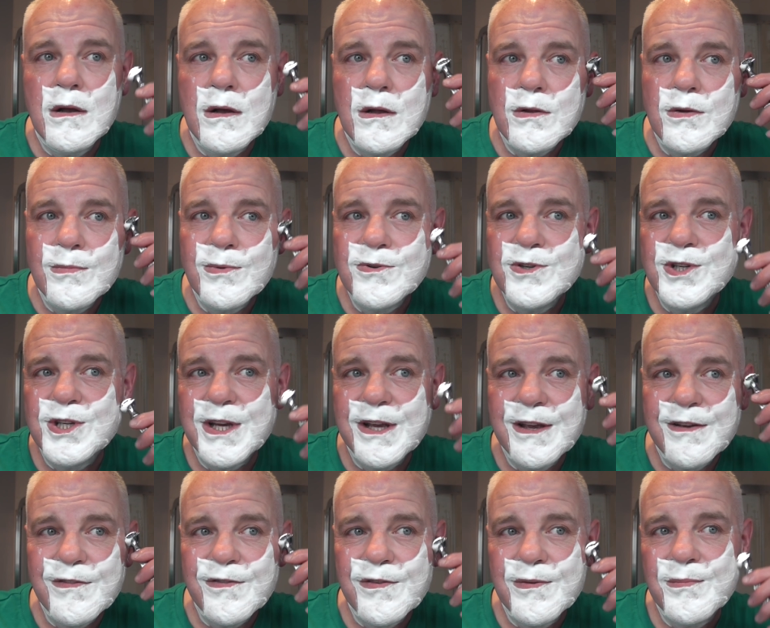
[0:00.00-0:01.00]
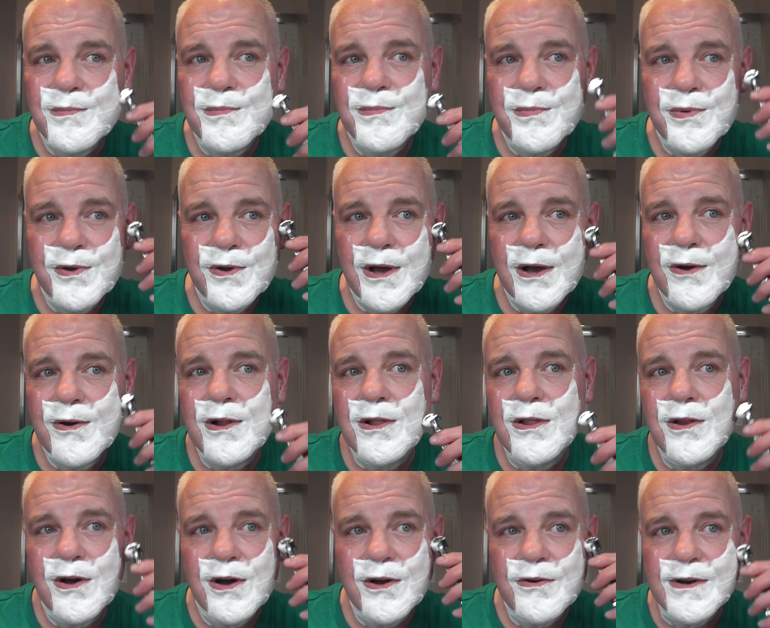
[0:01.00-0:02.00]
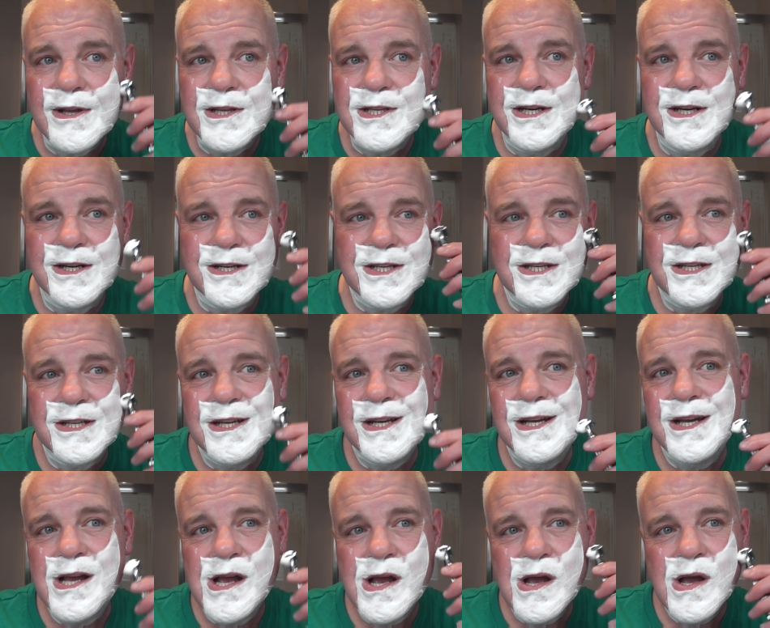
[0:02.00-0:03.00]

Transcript: Global Shave put out a lot of razors,